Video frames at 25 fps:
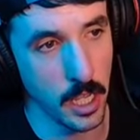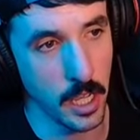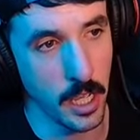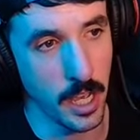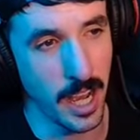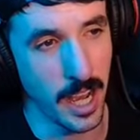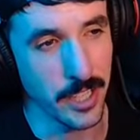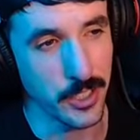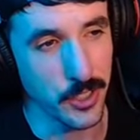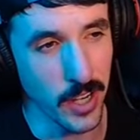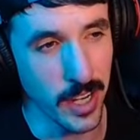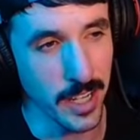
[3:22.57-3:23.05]

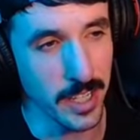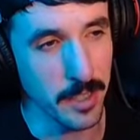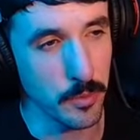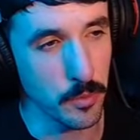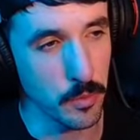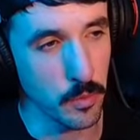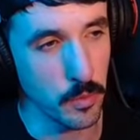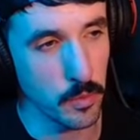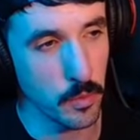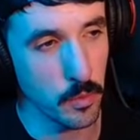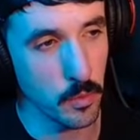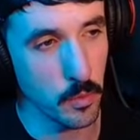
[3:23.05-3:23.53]
I try to
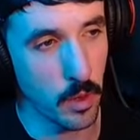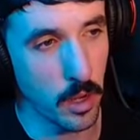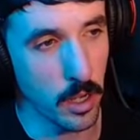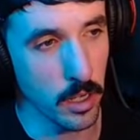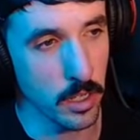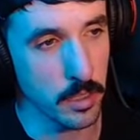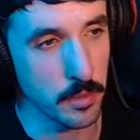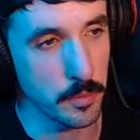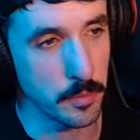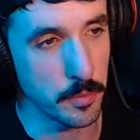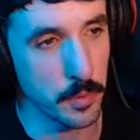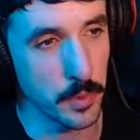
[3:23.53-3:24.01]

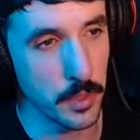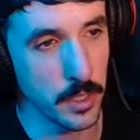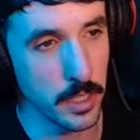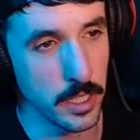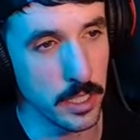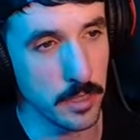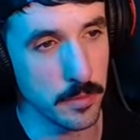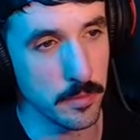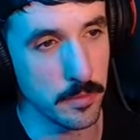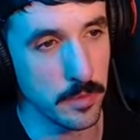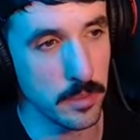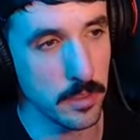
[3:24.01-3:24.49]
walk a
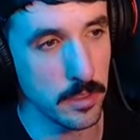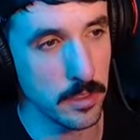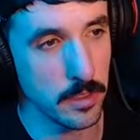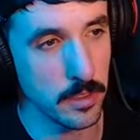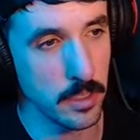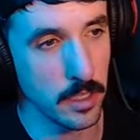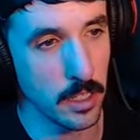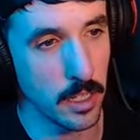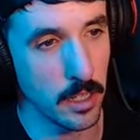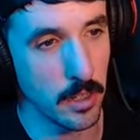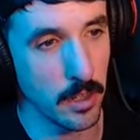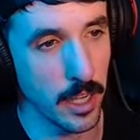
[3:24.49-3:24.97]
pretty
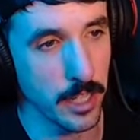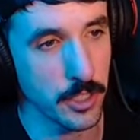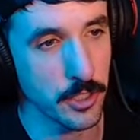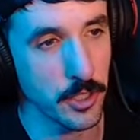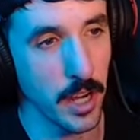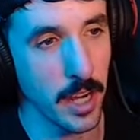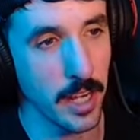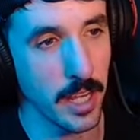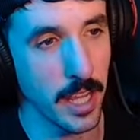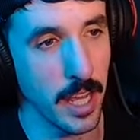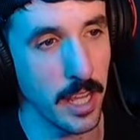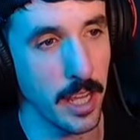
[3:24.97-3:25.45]
you know, I
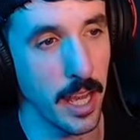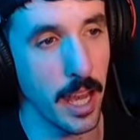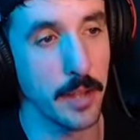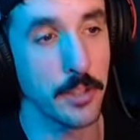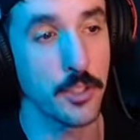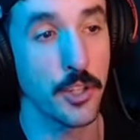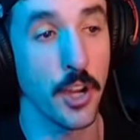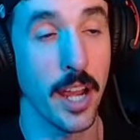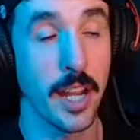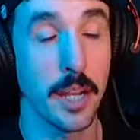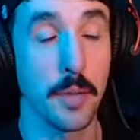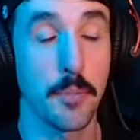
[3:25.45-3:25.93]
try to I
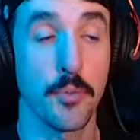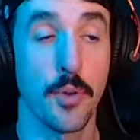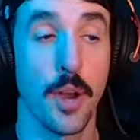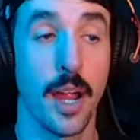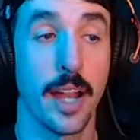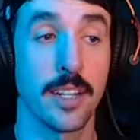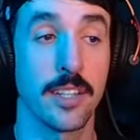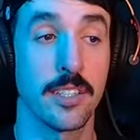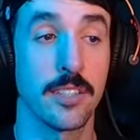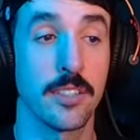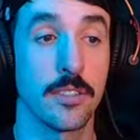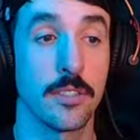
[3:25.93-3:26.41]
try to
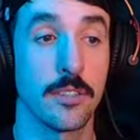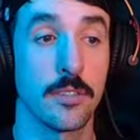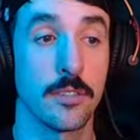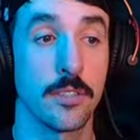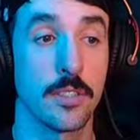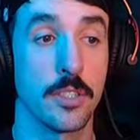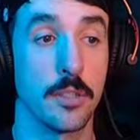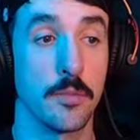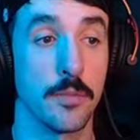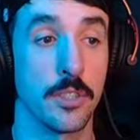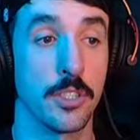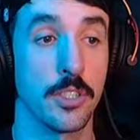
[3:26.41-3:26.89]
practice
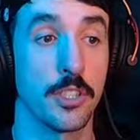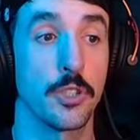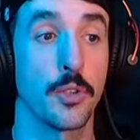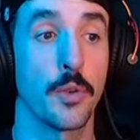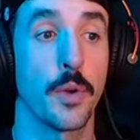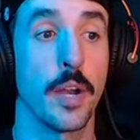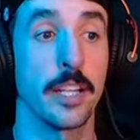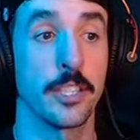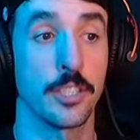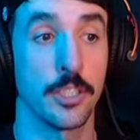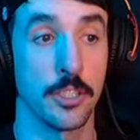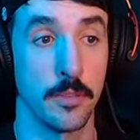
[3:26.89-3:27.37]
some
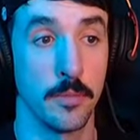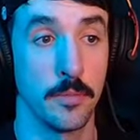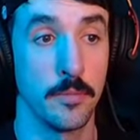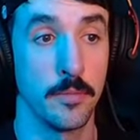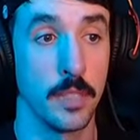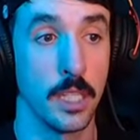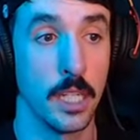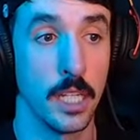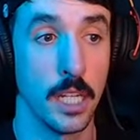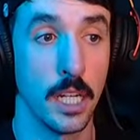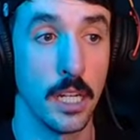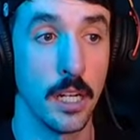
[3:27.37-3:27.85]
discretion.
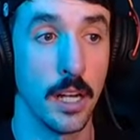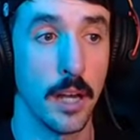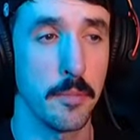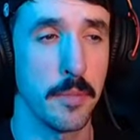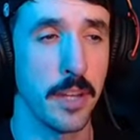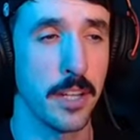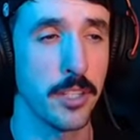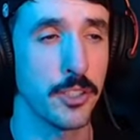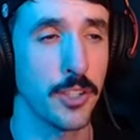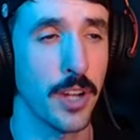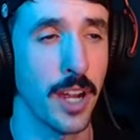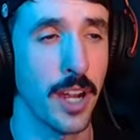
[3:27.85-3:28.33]
You know, I'm
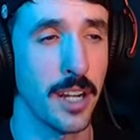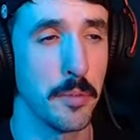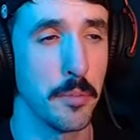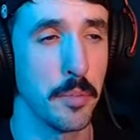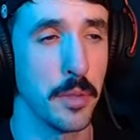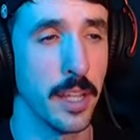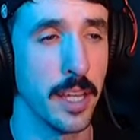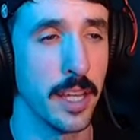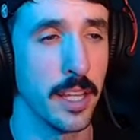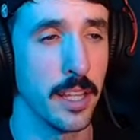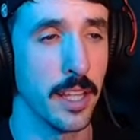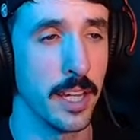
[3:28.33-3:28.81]
not trying to
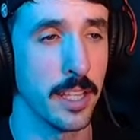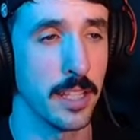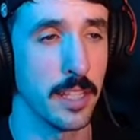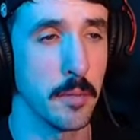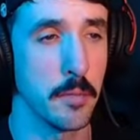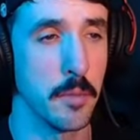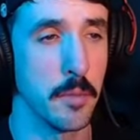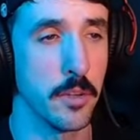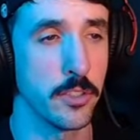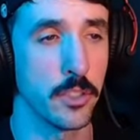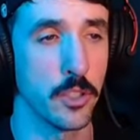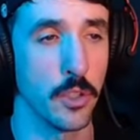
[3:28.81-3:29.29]
play like the
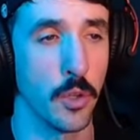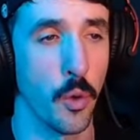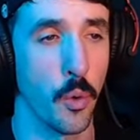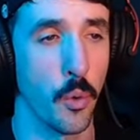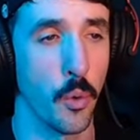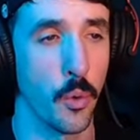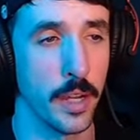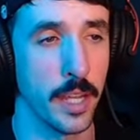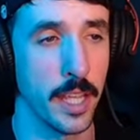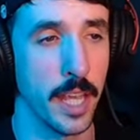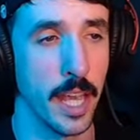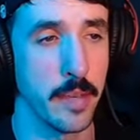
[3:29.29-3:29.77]
most
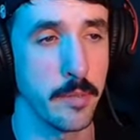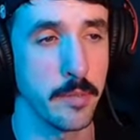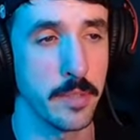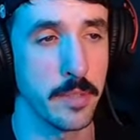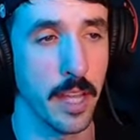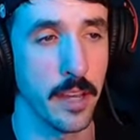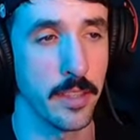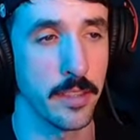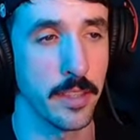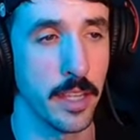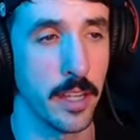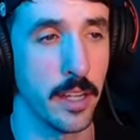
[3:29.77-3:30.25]
gory games
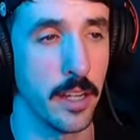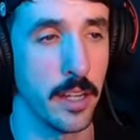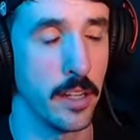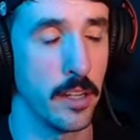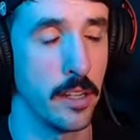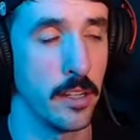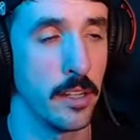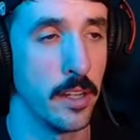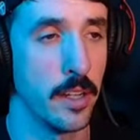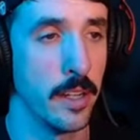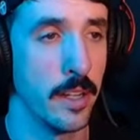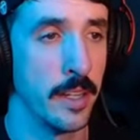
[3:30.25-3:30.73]
out
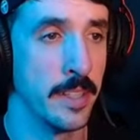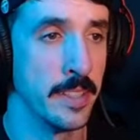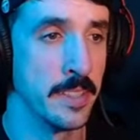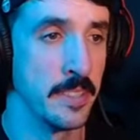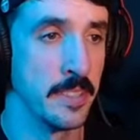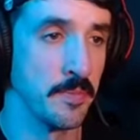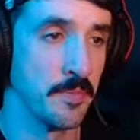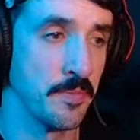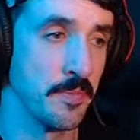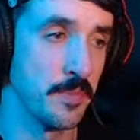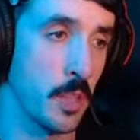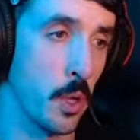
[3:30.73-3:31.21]
there
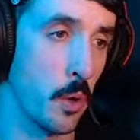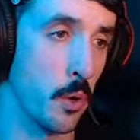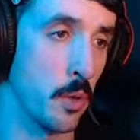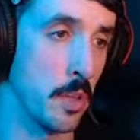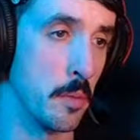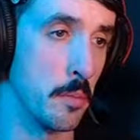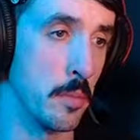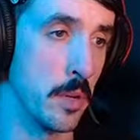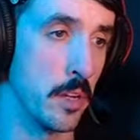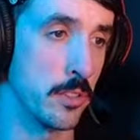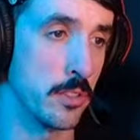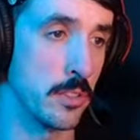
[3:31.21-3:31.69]
or
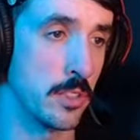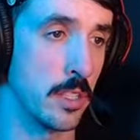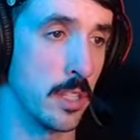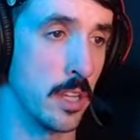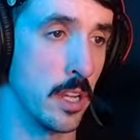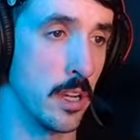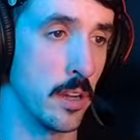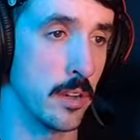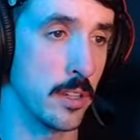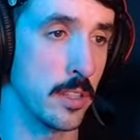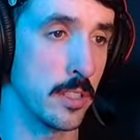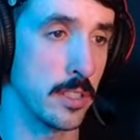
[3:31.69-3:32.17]
the most, you
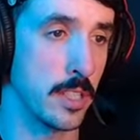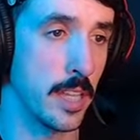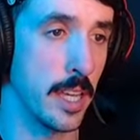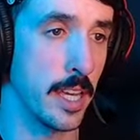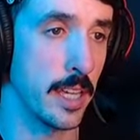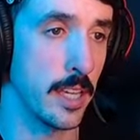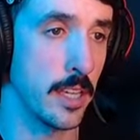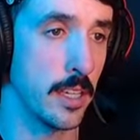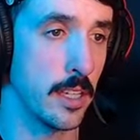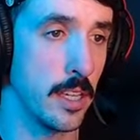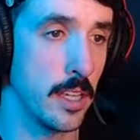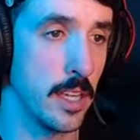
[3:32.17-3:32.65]
know, cuz
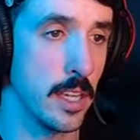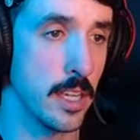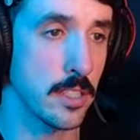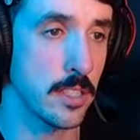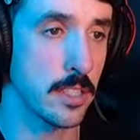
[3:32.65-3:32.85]
like as